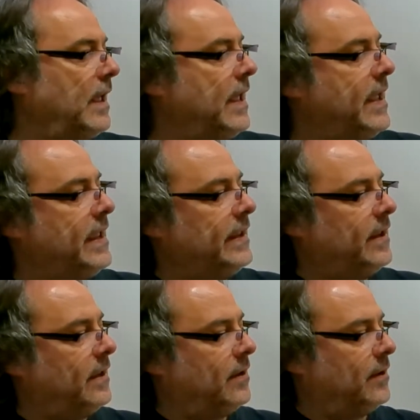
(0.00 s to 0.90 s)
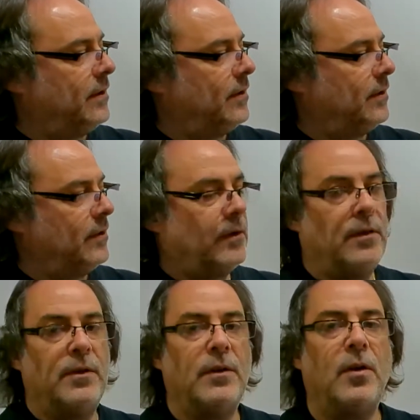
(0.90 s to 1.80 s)
a
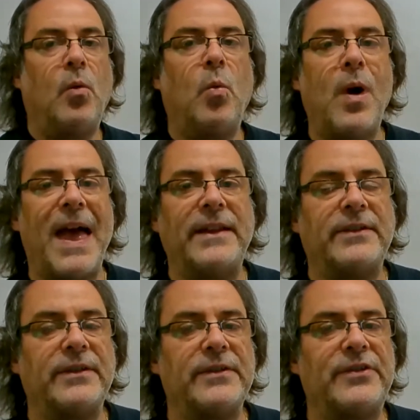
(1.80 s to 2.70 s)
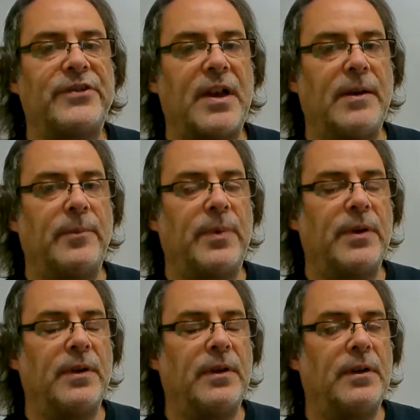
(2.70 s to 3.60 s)
wet sump
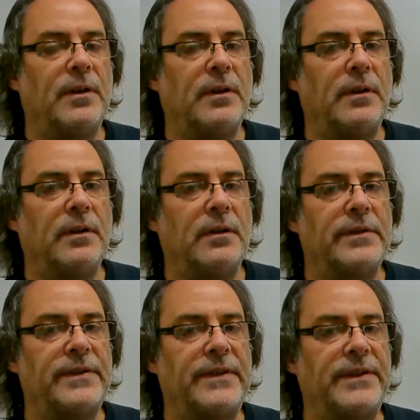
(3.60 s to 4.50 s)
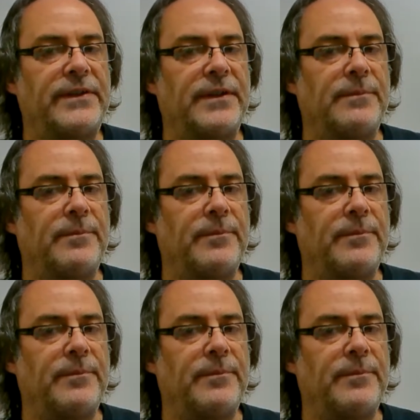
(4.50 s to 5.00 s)
system,